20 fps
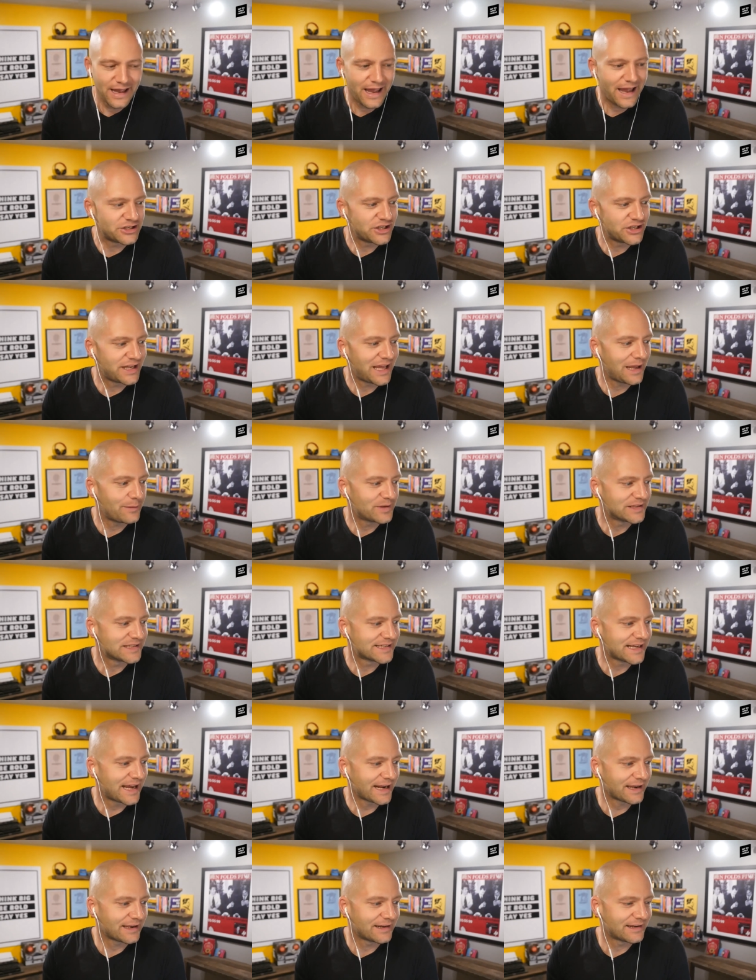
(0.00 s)
and she came in
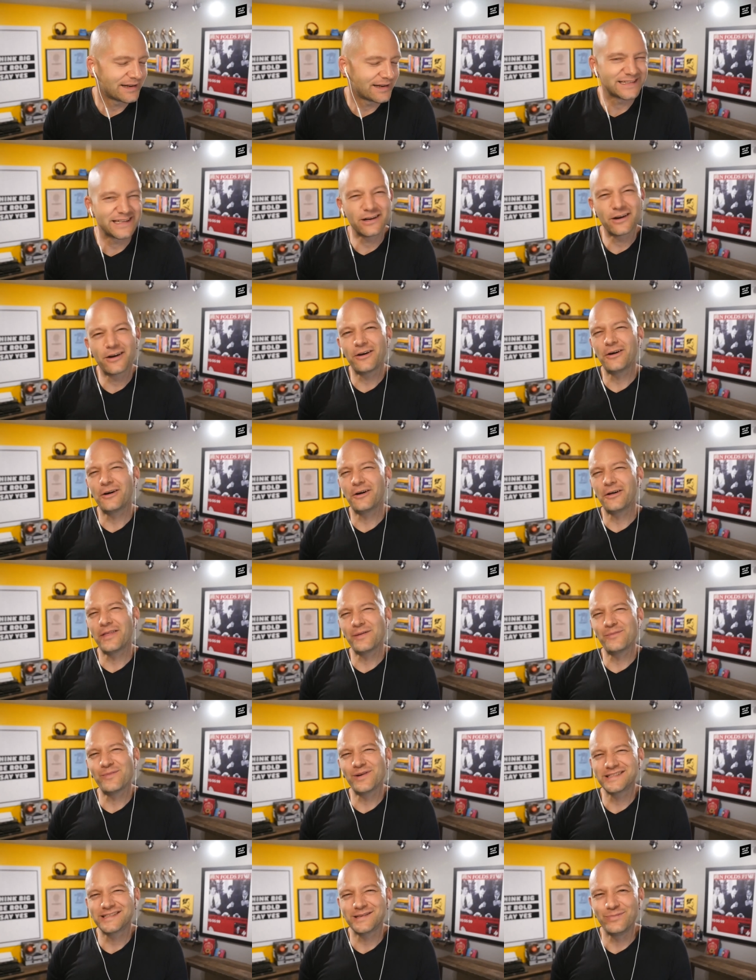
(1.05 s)
second. And I said, "Oh, that
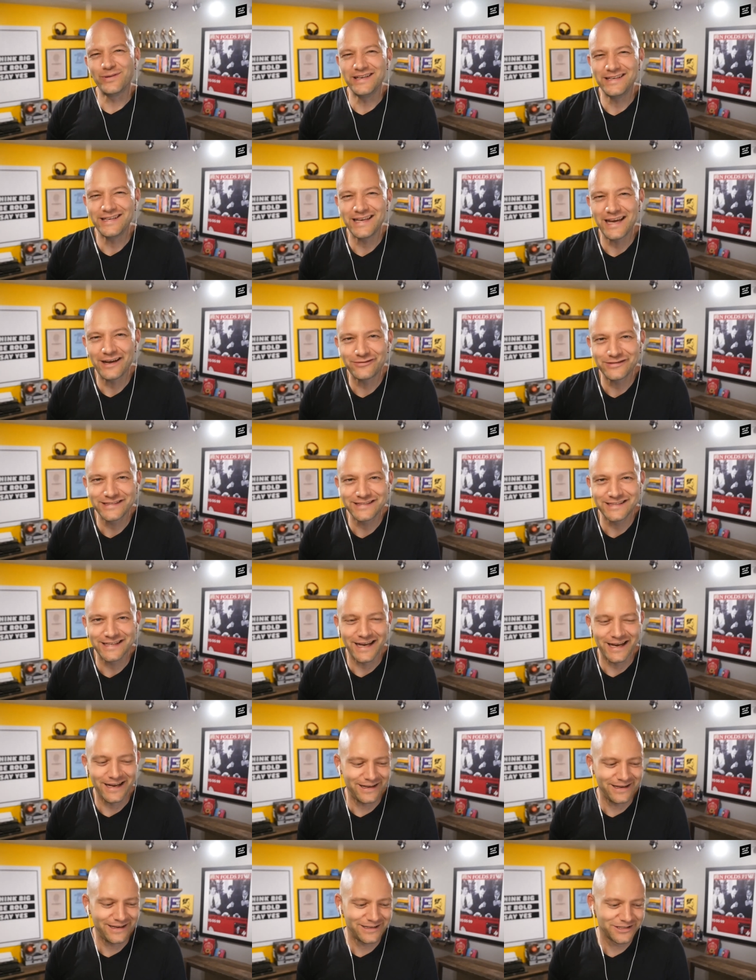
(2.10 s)
must have been
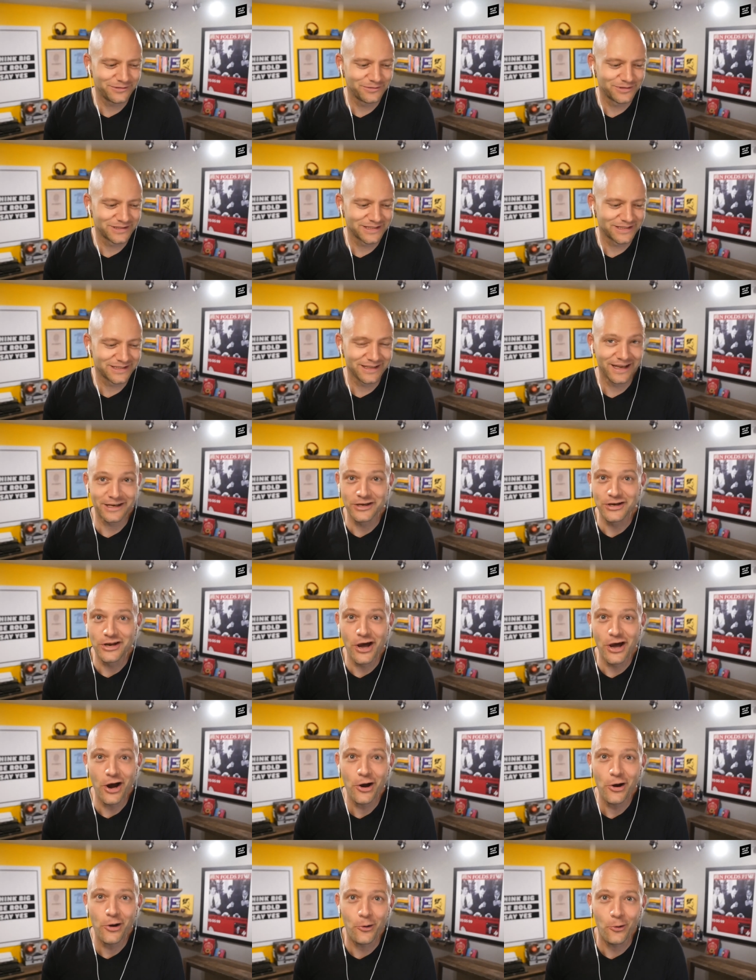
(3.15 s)
devastating." And she was like,
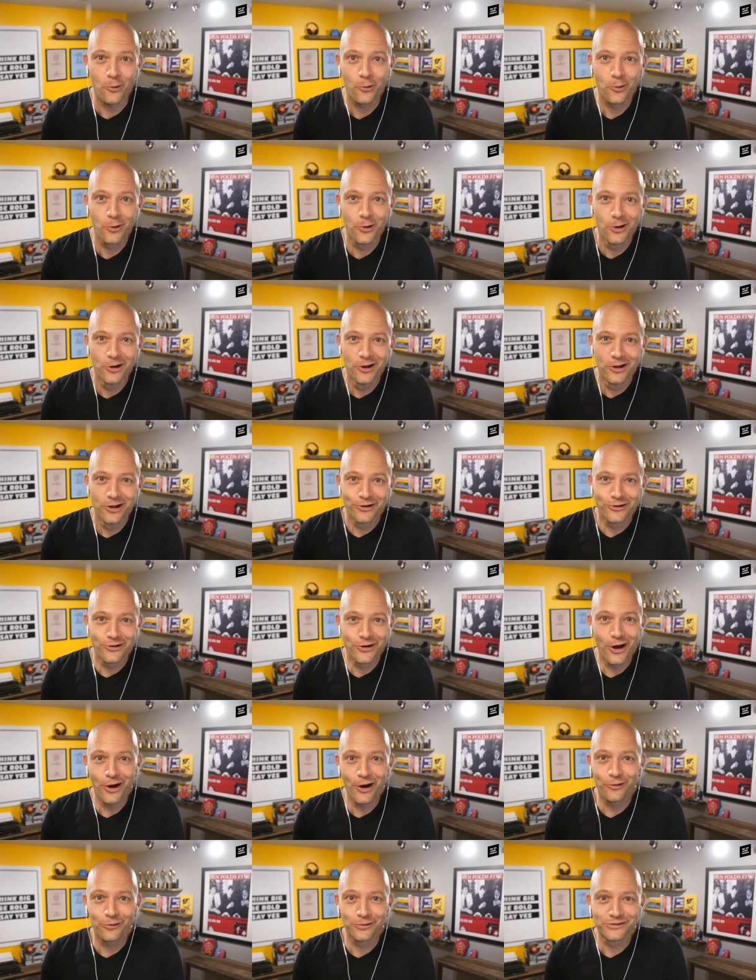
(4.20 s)
"No,
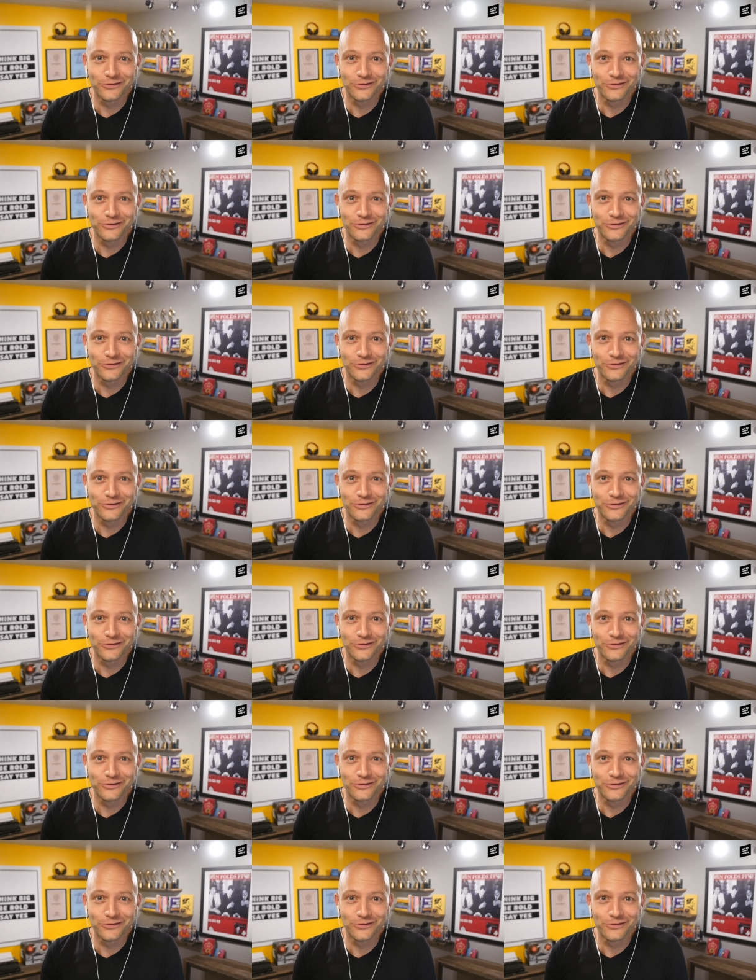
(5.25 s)
no, it